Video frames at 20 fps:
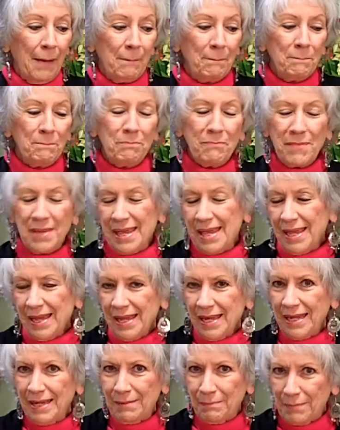
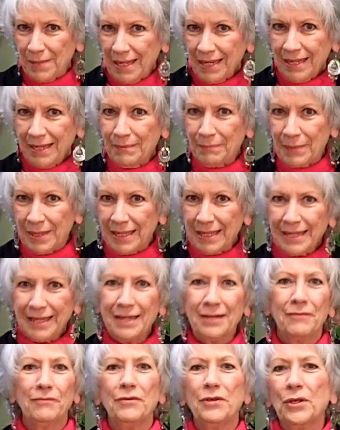
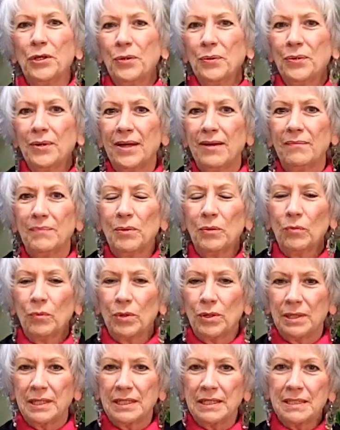Many of you have been
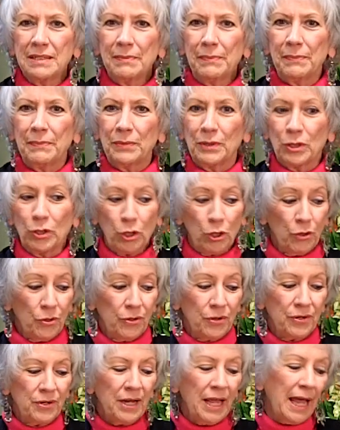wanting to
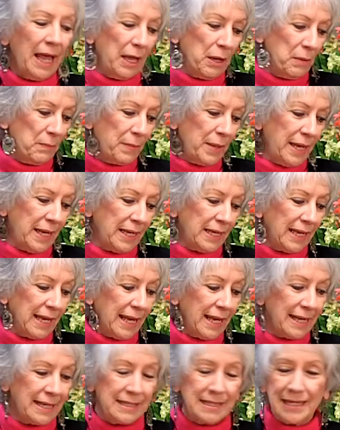learn how to make
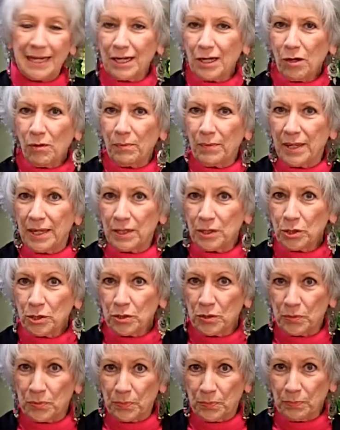a Deco
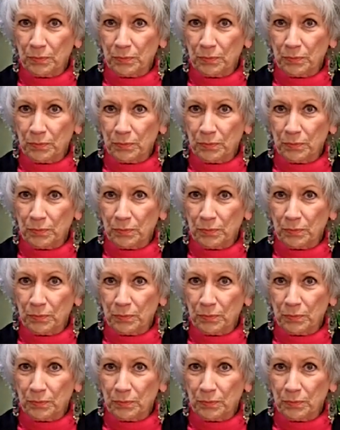Mesh